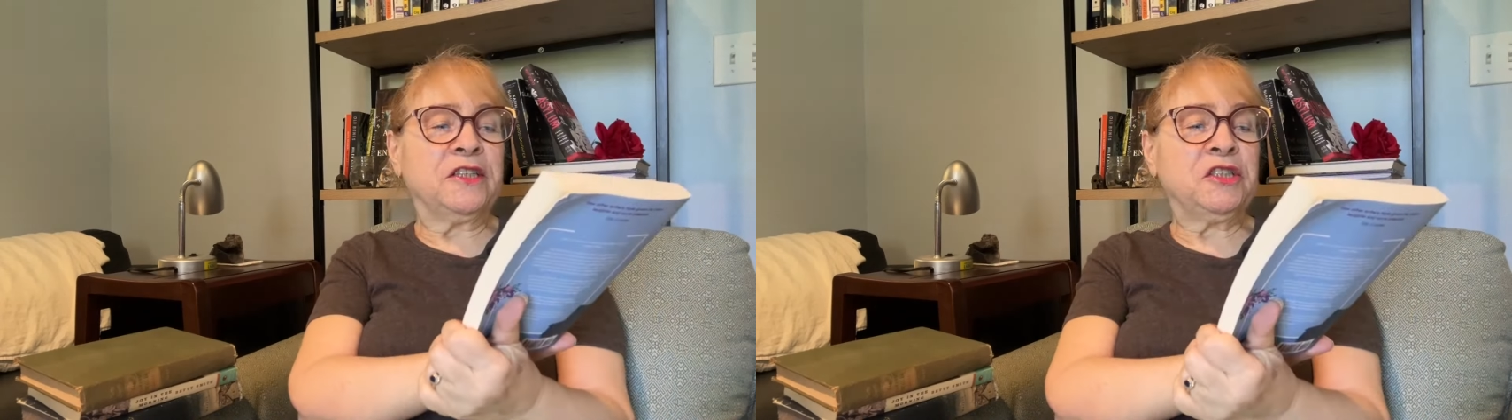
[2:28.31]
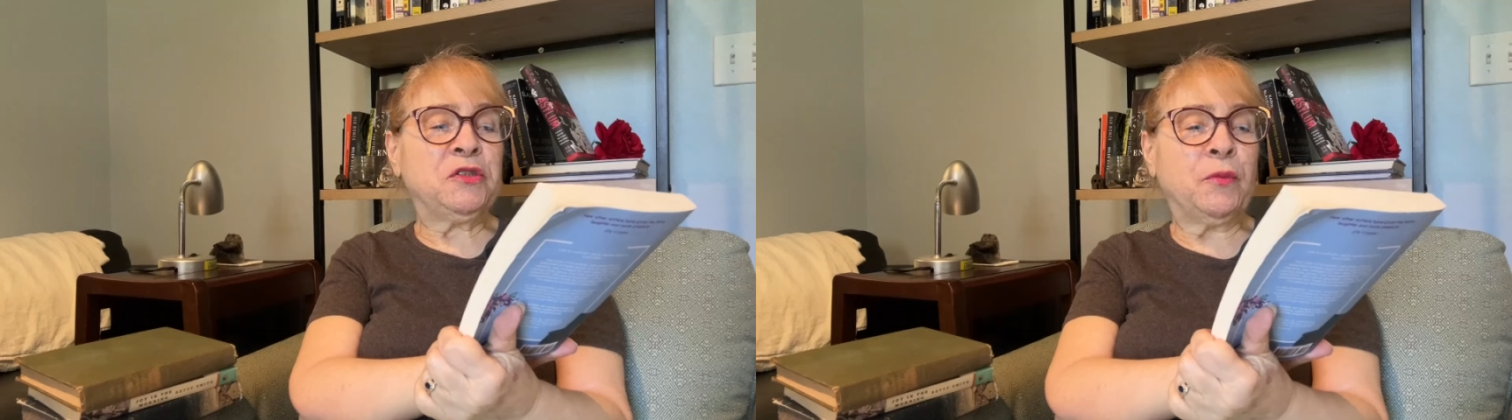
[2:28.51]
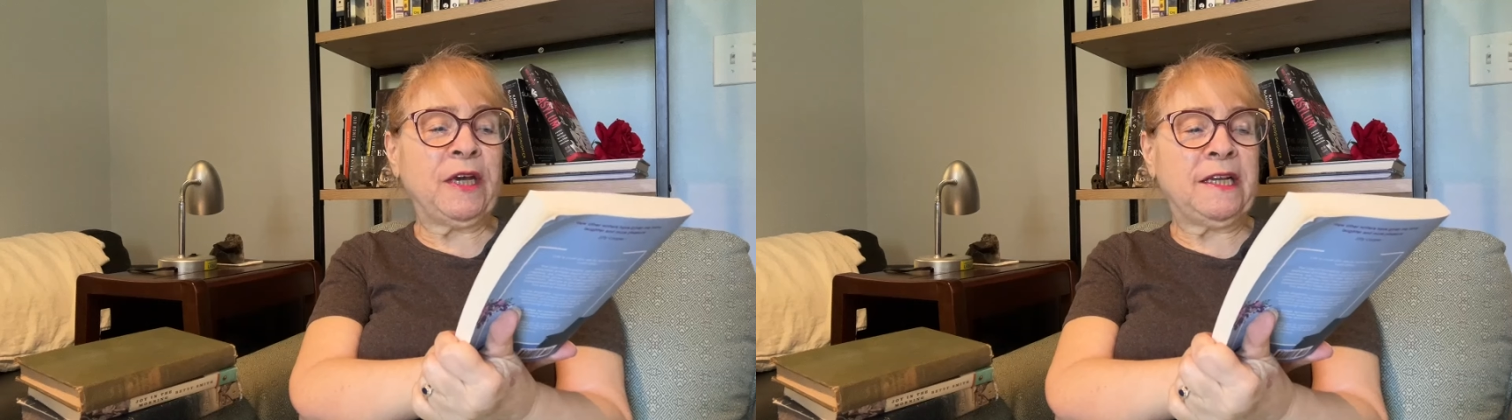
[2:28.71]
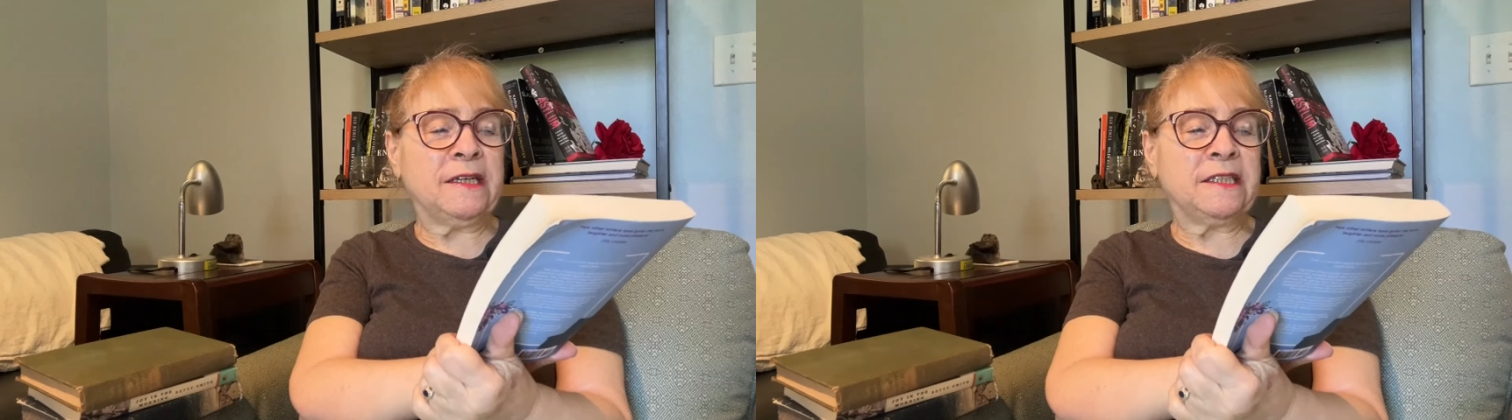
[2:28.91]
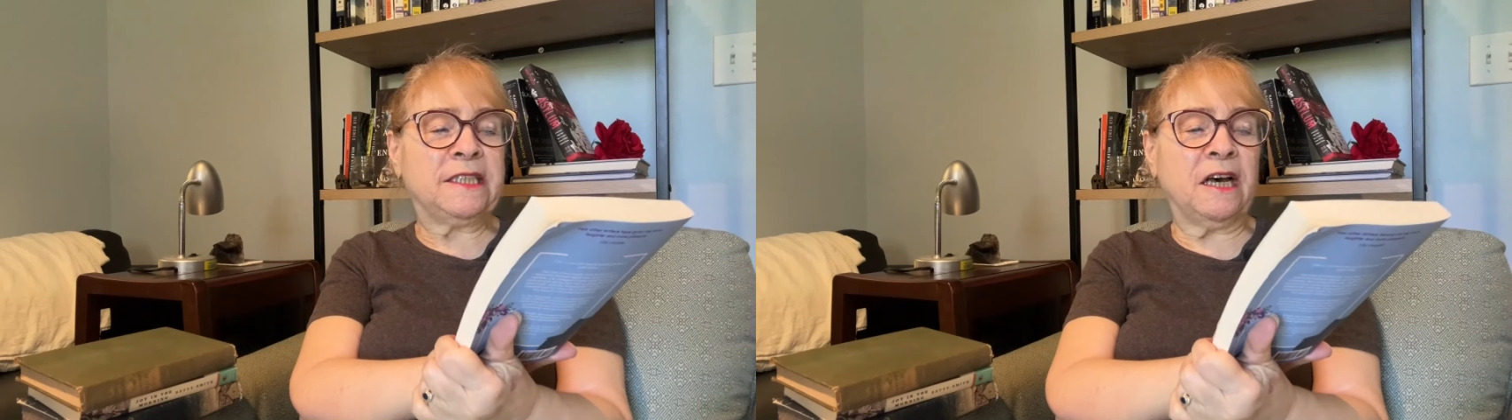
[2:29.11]
Sweet
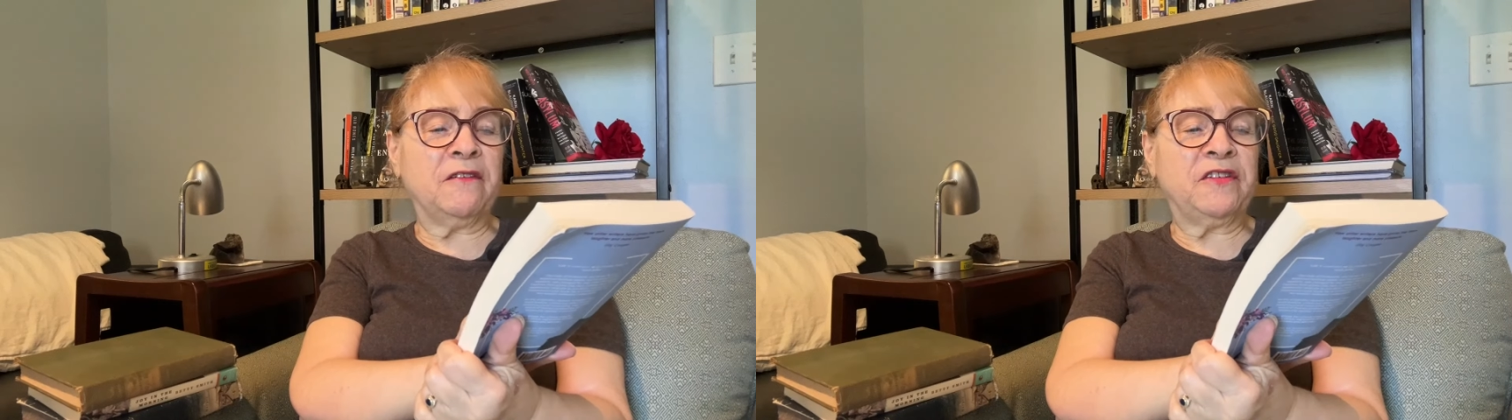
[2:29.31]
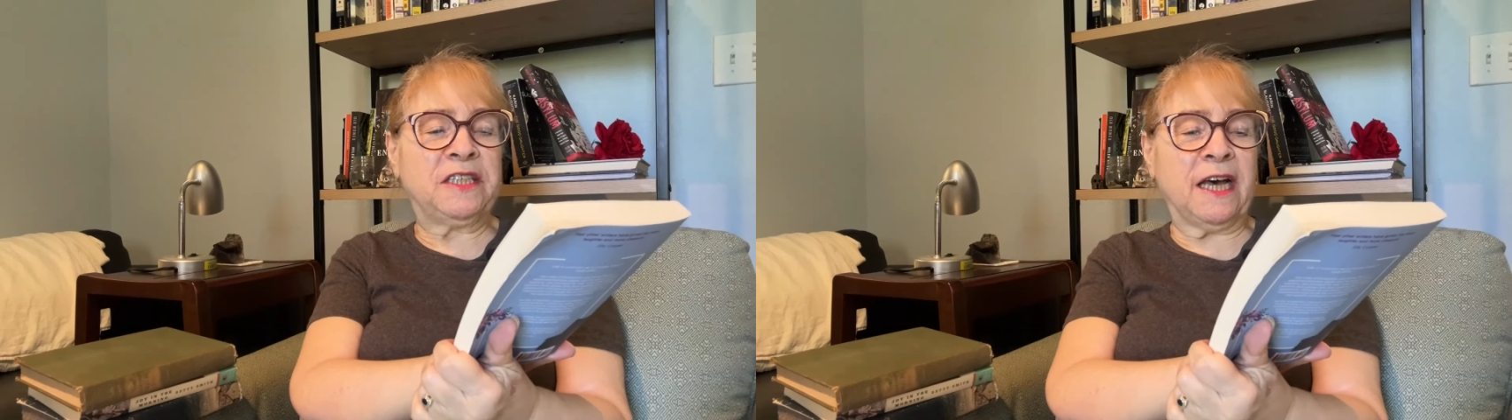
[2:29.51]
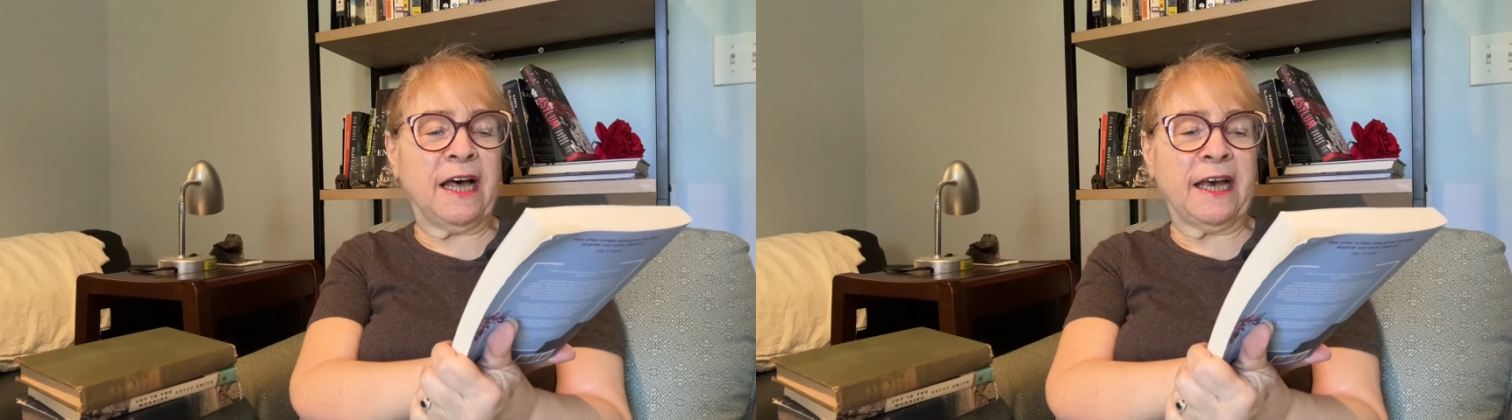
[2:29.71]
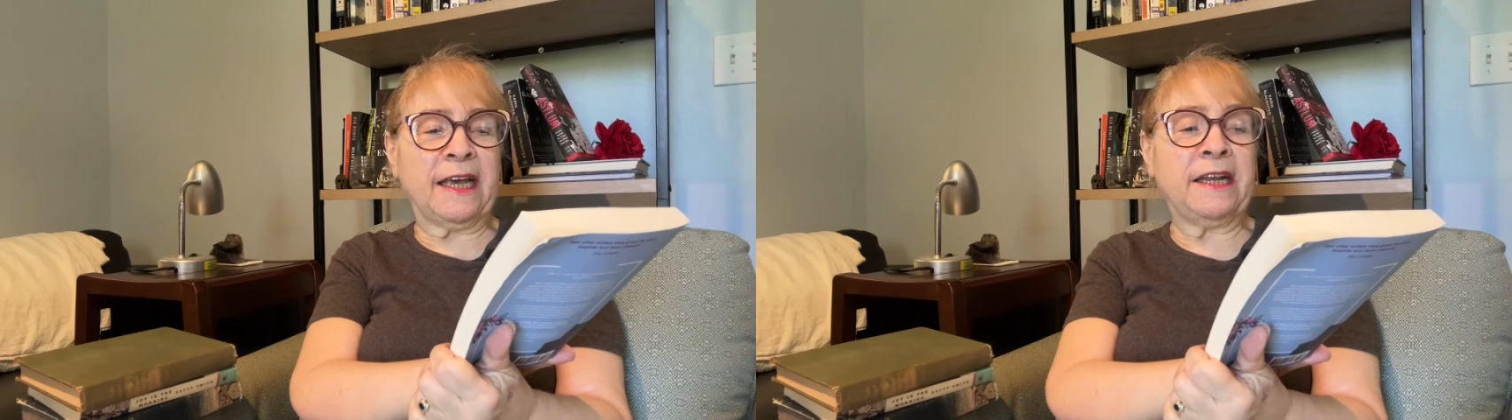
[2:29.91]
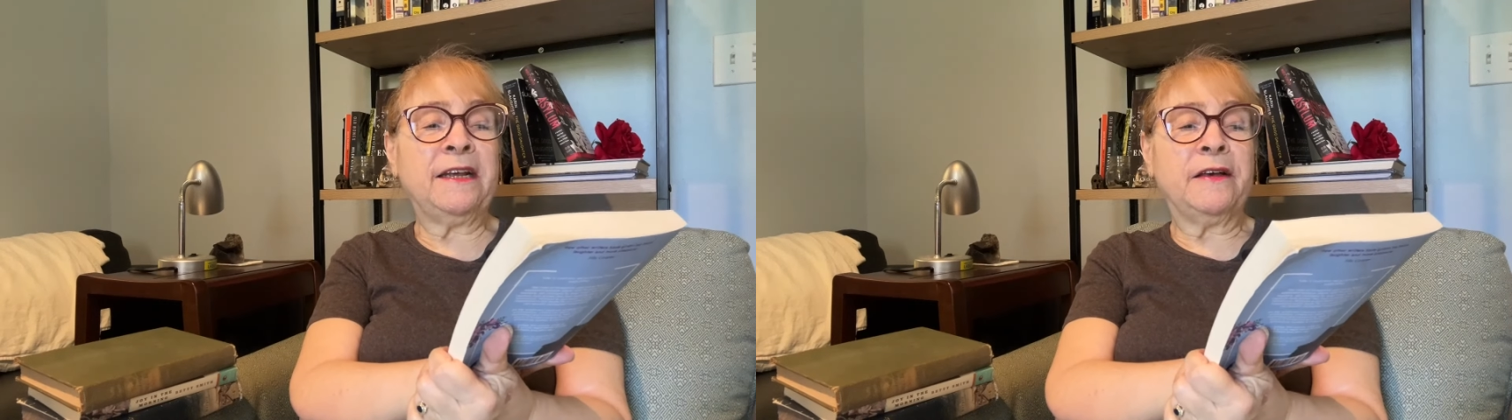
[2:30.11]
Dove
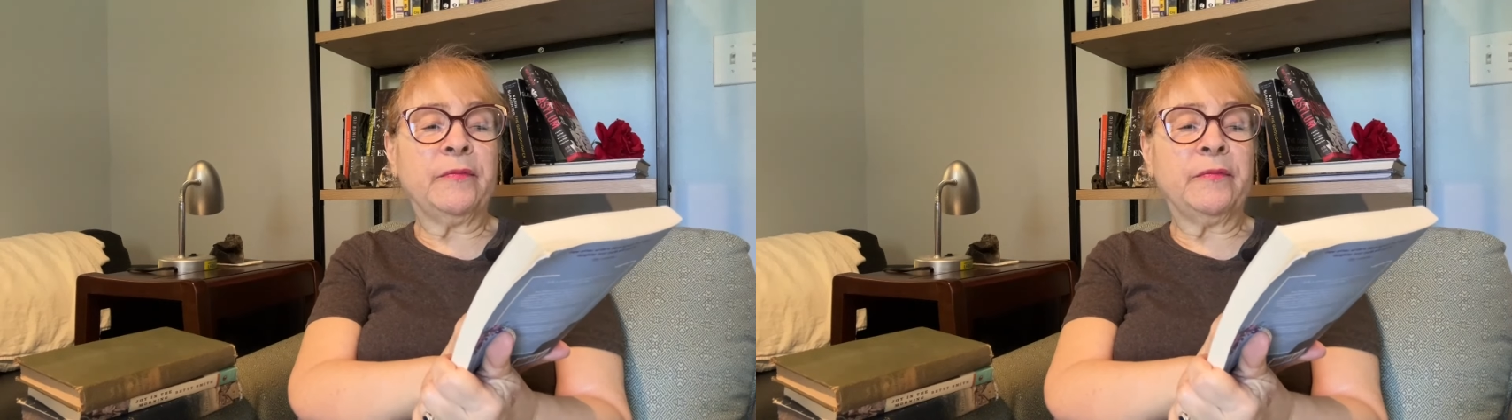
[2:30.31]
Died,